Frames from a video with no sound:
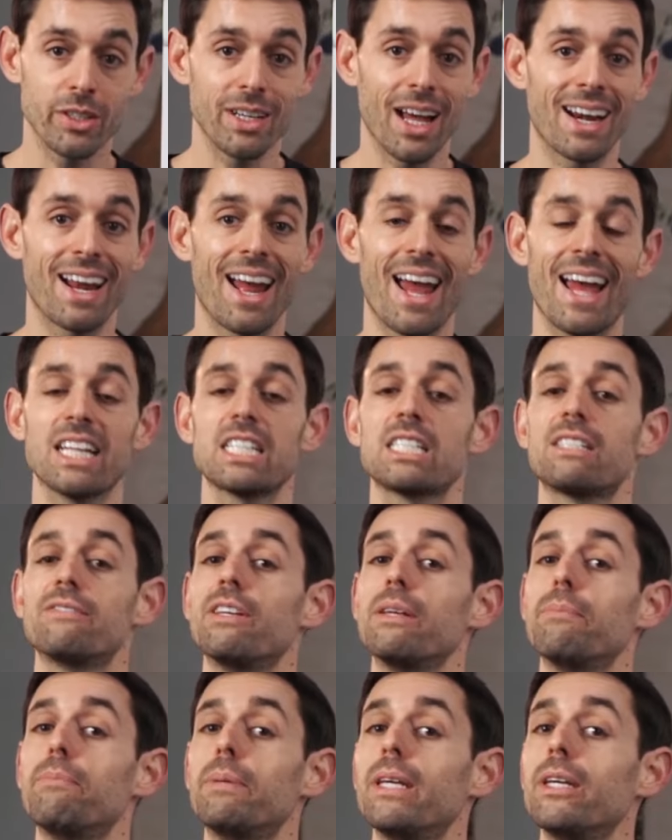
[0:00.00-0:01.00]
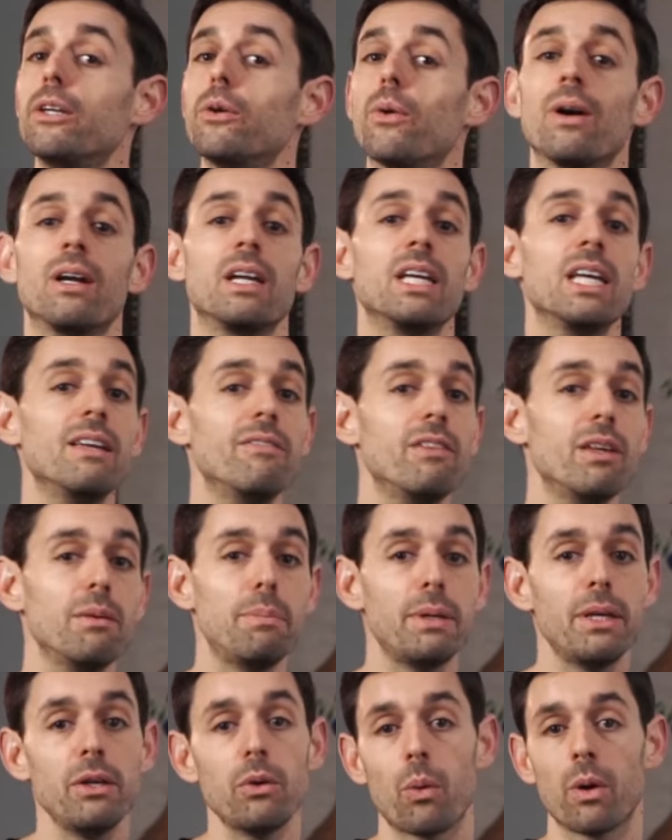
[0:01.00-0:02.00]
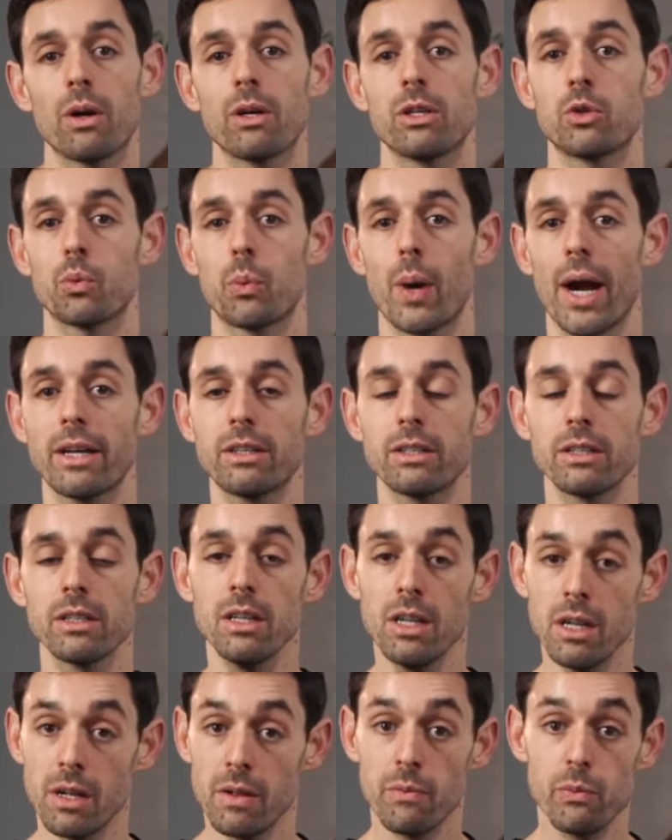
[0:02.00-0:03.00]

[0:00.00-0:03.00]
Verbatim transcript: You're not an SVP or an EVP or a director.